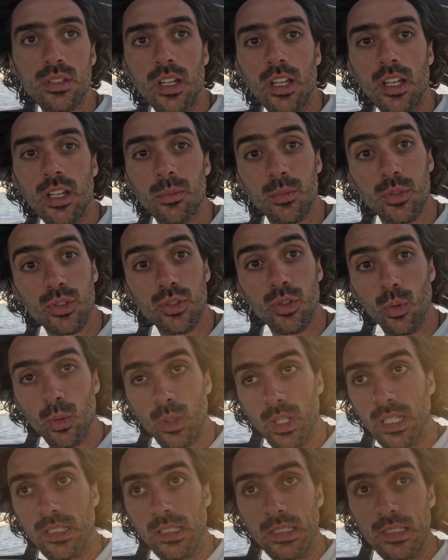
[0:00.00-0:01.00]
I am so
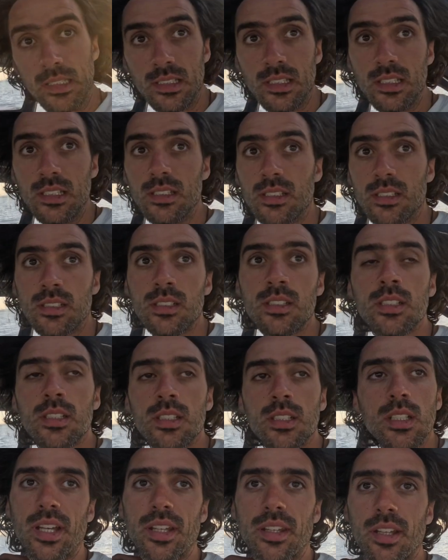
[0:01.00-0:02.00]
late in the season
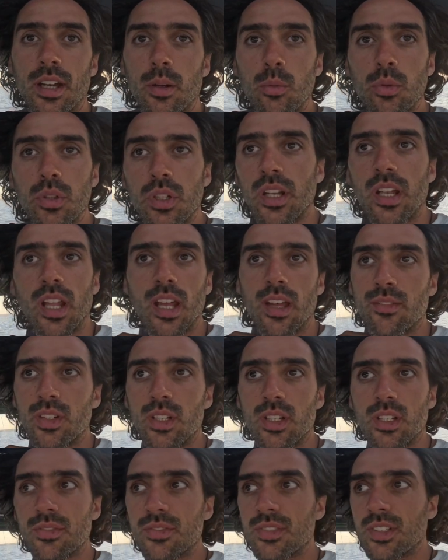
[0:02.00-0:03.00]
and I wouldn't have
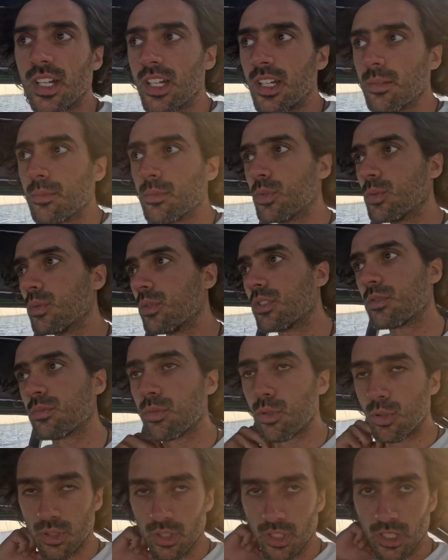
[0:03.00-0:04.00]
enough time to
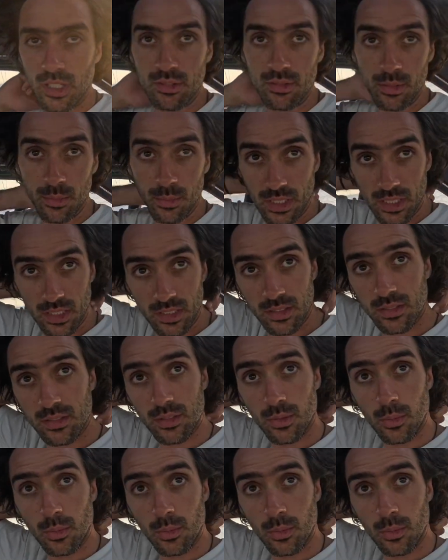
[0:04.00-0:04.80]
explore the Caribbean